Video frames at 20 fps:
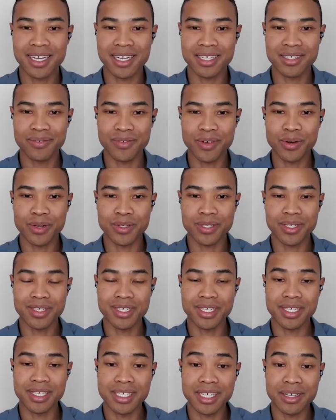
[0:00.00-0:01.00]
us, of course, onto
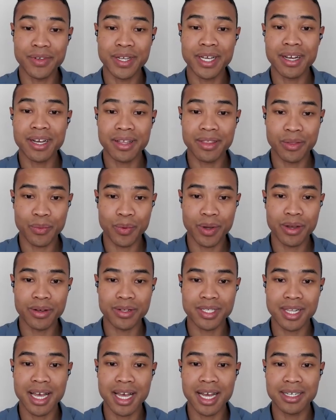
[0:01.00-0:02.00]
Siviour, the world's
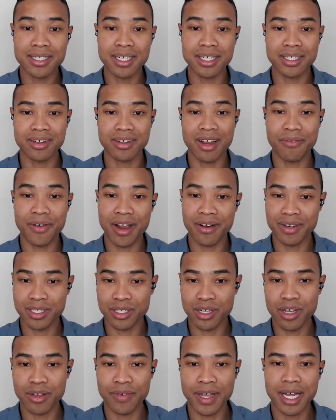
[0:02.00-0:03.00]
largest graphite
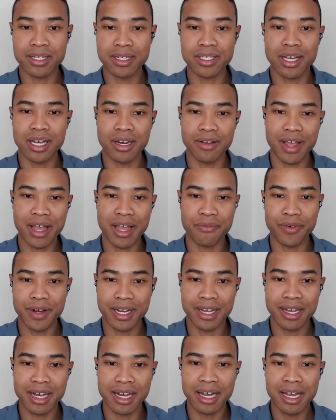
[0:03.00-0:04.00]
reserve outside of
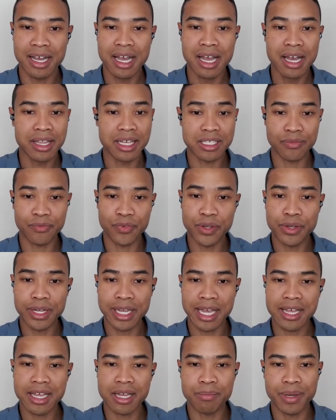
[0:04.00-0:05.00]
Africa. There's a few
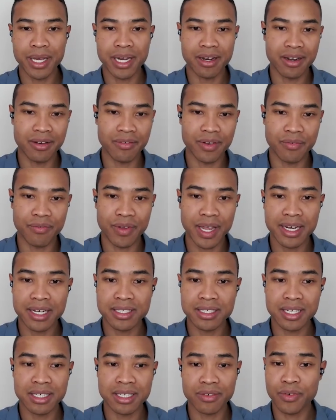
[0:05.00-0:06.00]
key competitive
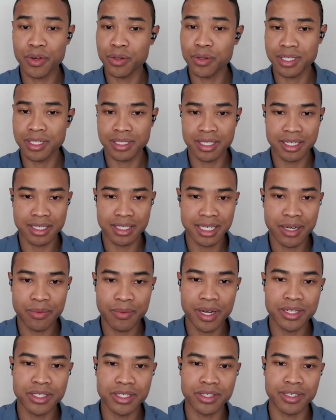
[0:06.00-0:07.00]
advantages. Of course, it's a tier
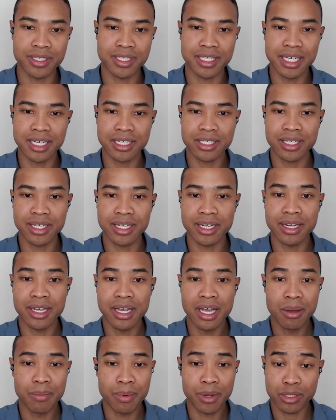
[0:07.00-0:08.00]
1 jurisdiction
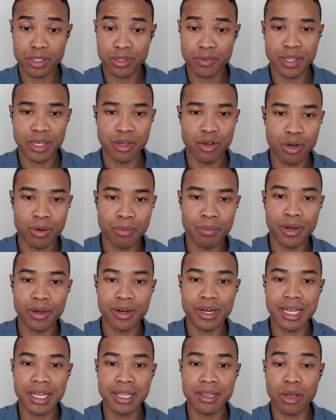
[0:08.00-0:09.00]
because of the ore
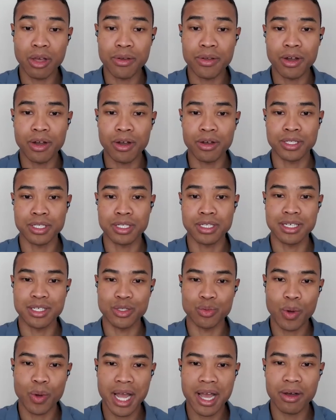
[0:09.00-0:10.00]
body, low cost as
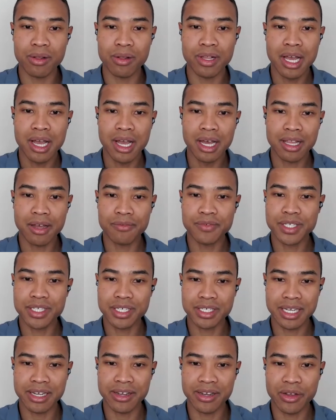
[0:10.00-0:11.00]
well. Love to
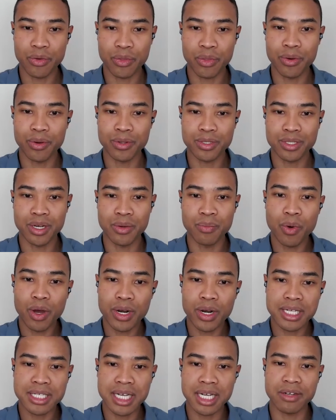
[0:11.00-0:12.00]
just hear your thoughts on what
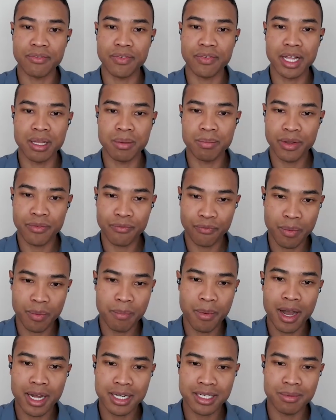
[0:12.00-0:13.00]
is that development from
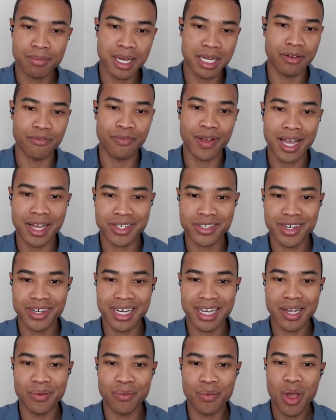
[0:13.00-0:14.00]
mine to manufacturing,
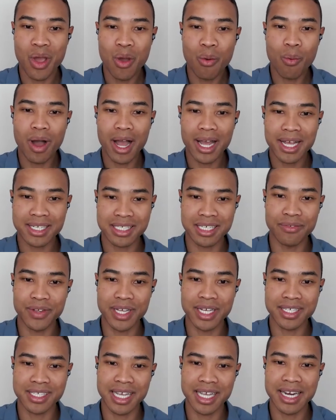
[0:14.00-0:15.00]
and why is Siviour
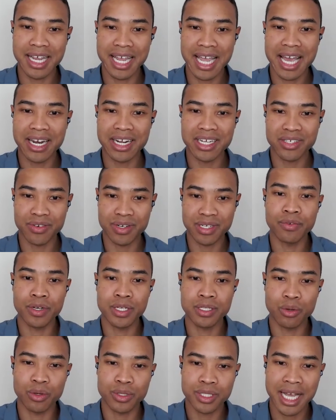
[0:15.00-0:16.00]
standing out as a
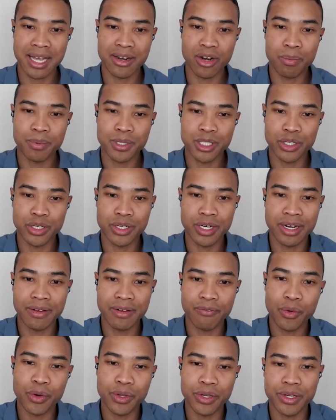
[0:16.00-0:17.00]
resource and opportunity
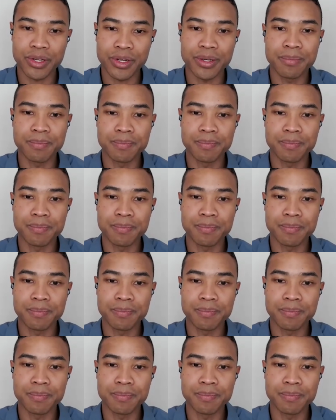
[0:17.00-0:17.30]
for you?